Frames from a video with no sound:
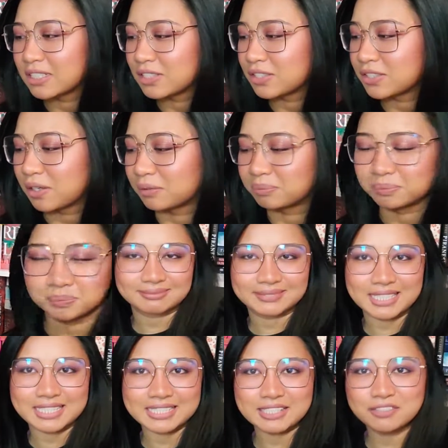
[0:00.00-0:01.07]
So
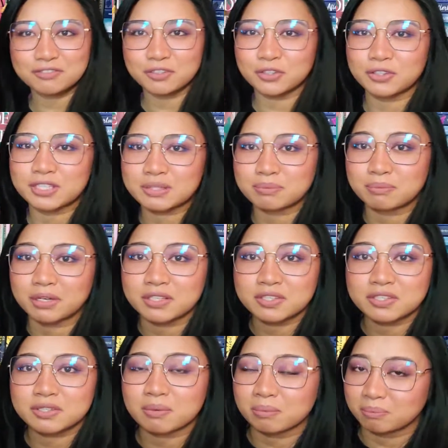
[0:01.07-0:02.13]
that is it for this
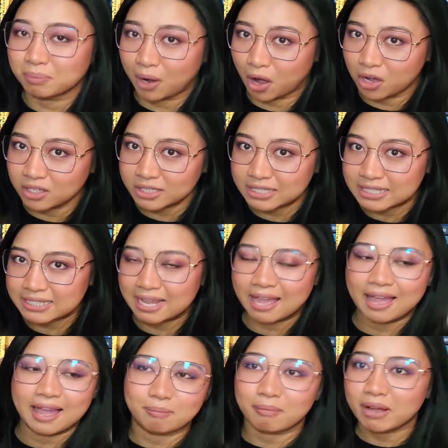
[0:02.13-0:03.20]
month's box.
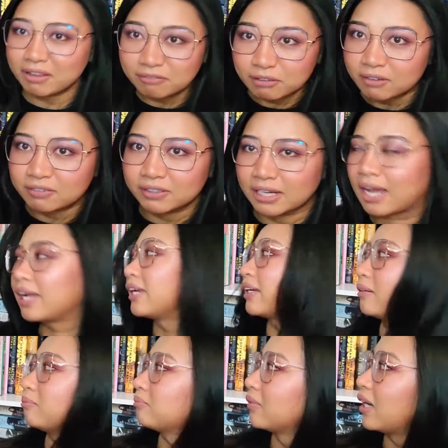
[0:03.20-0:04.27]
My favorite
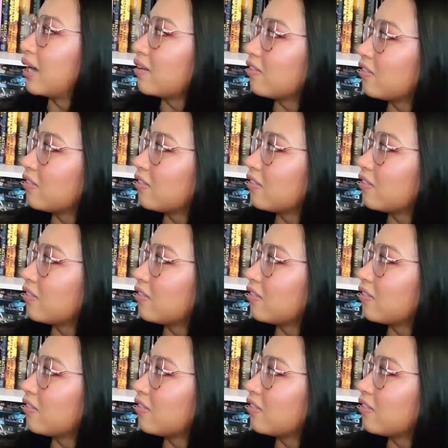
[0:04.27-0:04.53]
item. I